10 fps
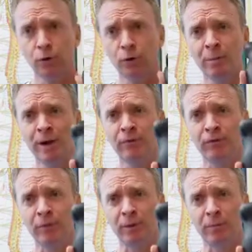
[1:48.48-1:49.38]
you can
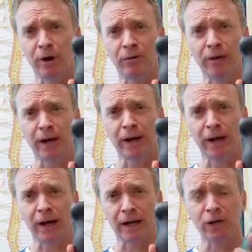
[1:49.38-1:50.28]
benefit from the Butterfly
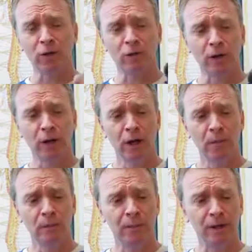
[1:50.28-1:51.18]
IQ
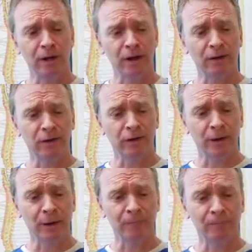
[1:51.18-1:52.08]
because,
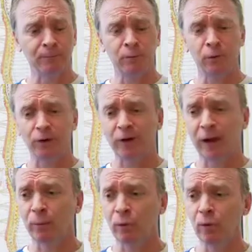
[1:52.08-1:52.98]
for
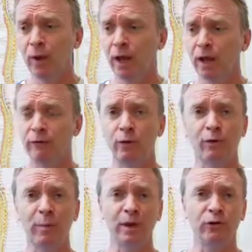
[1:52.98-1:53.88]
example, if you
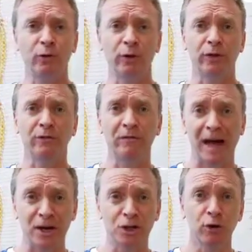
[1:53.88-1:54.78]
have a patient with a
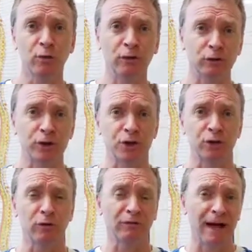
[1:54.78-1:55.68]
fascia
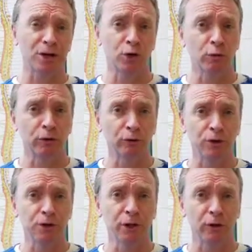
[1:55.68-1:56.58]
restriction or a fascial
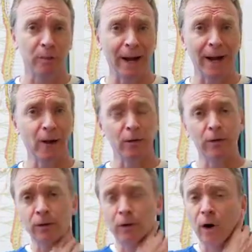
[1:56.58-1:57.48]
restriction in their back or
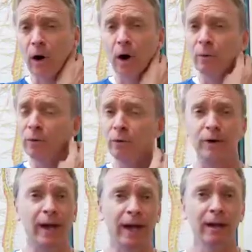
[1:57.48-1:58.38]
in their arm or in their
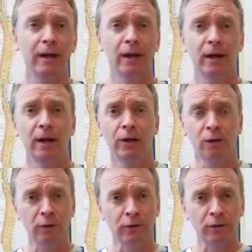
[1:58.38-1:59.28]
neck,
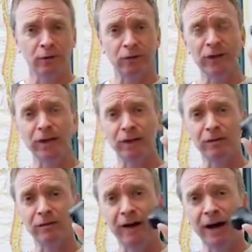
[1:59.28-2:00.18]
you can see
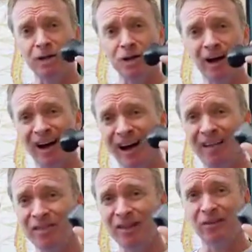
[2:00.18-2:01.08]
the fascia
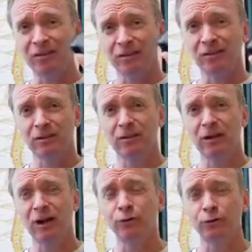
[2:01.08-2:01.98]
on this
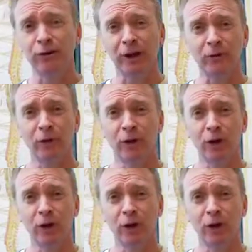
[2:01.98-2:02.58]
ultrasound.